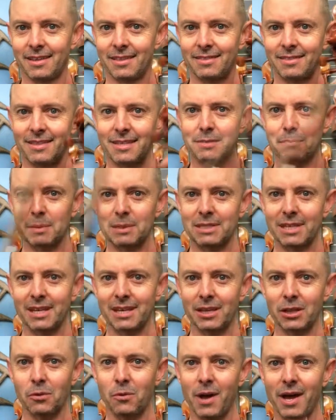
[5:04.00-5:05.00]
This
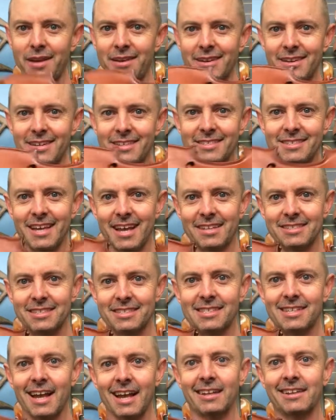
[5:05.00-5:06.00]
particular one sounds
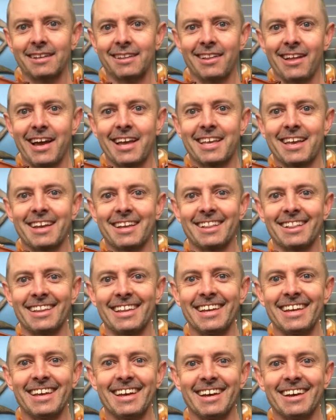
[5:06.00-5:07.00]
exactly like a
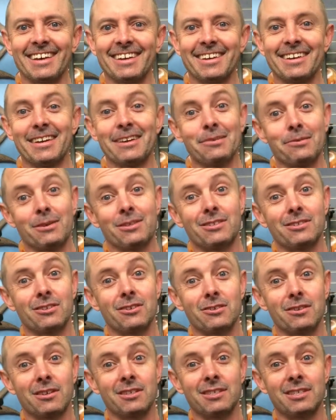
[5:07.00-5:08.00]
Gliga, which is
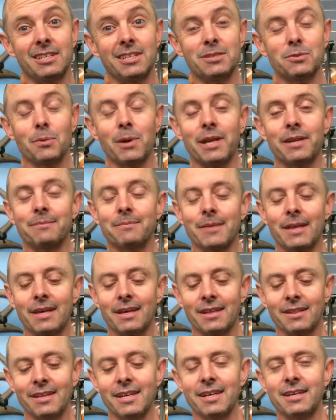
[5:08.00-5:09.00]
good because it is one.
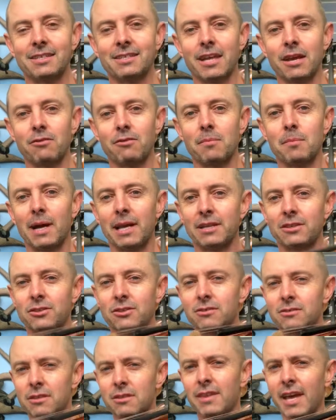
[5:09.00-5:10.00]
Gliga St. Romani
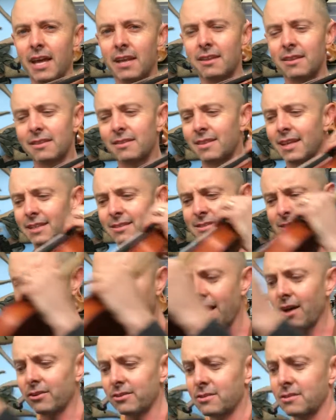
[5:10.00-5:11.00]
too, so that
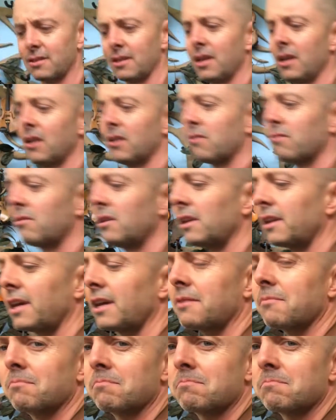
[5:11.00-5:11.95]
sounds really